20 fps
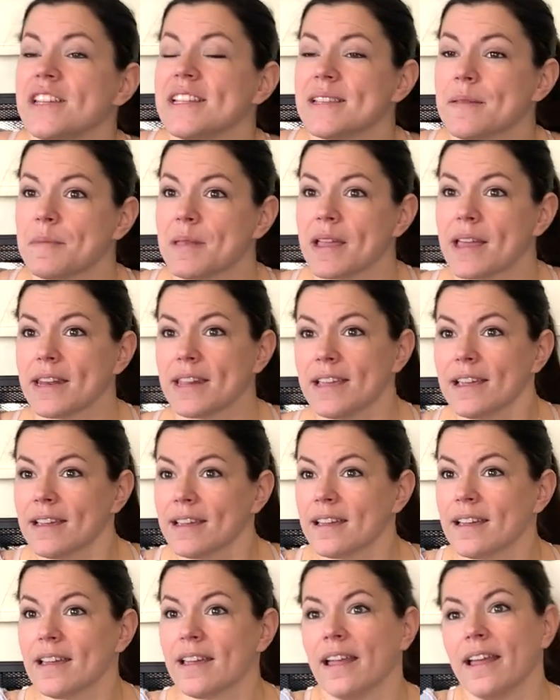need something,
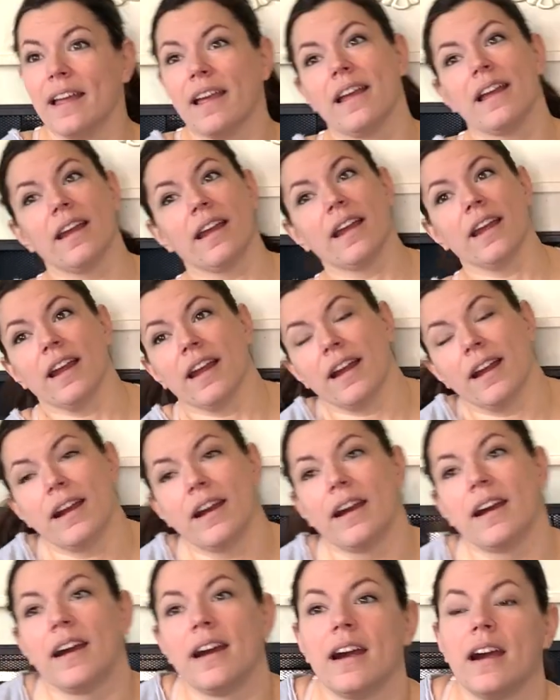No, I
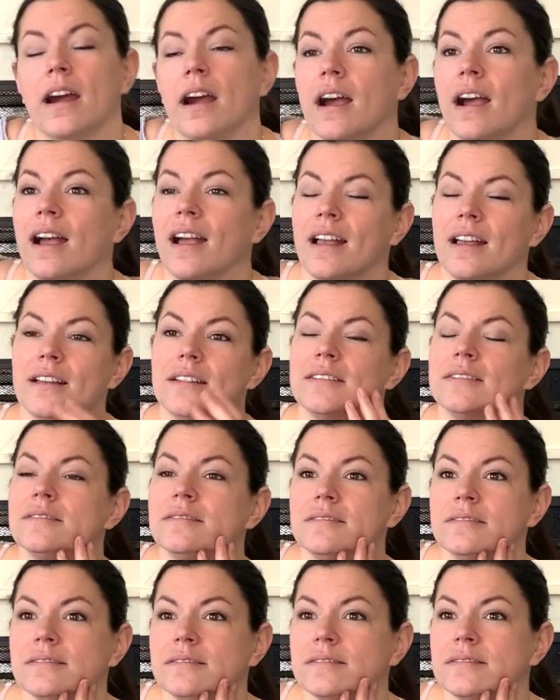was just, like,
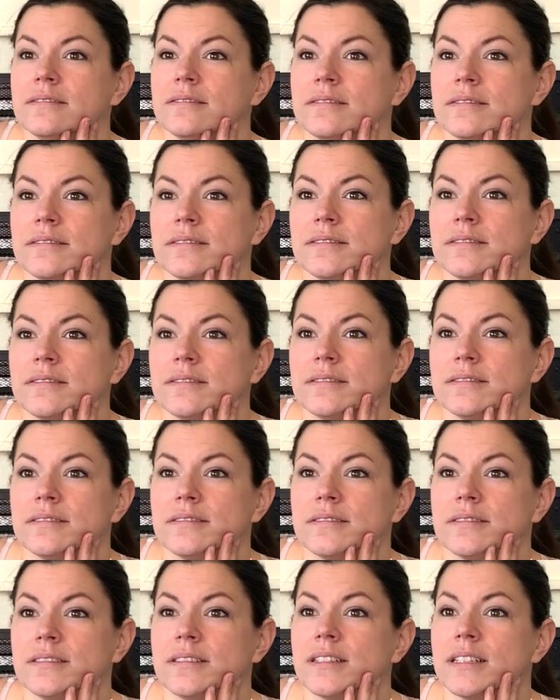signaling to tell you that
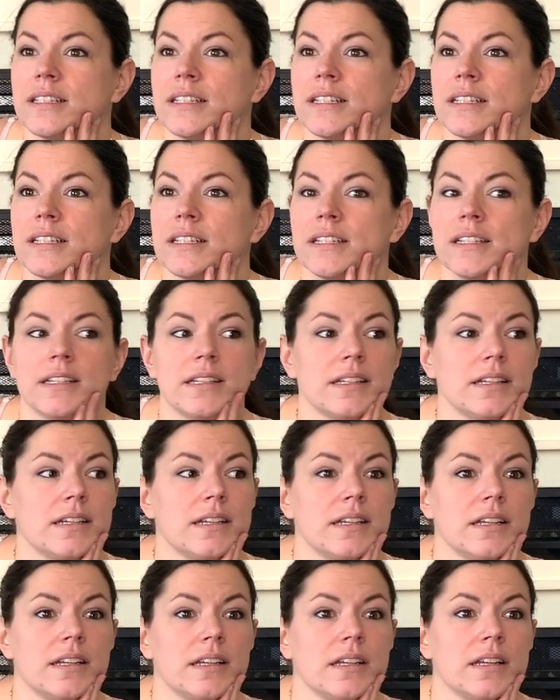Boomer was kind
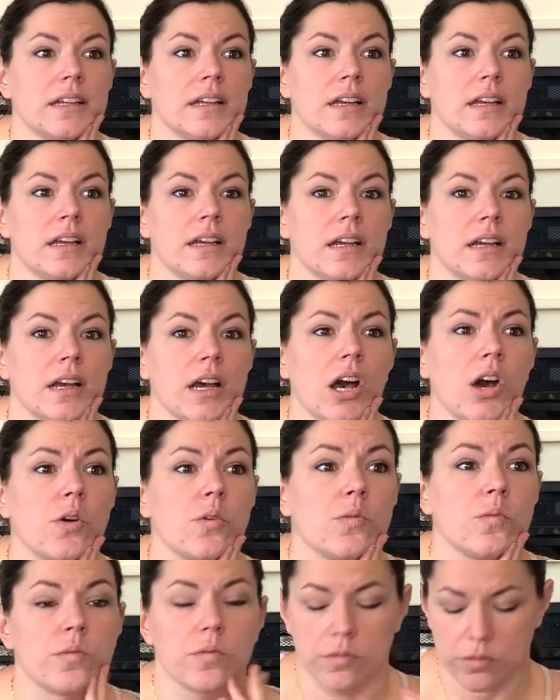of okay.
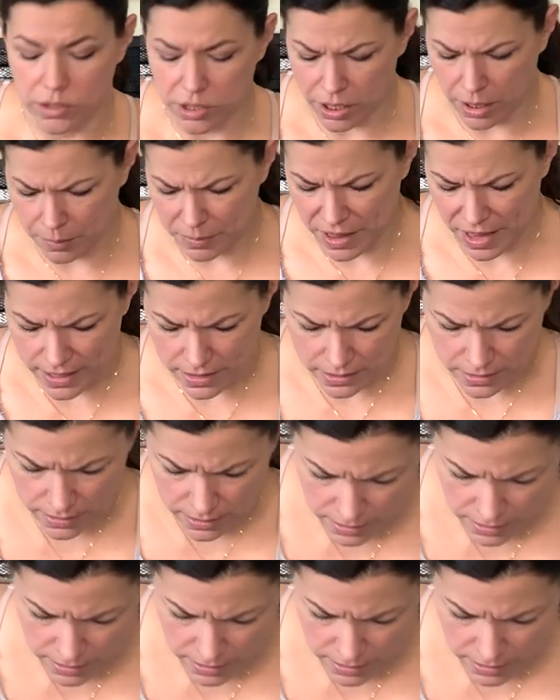Oh, good. I'm glad.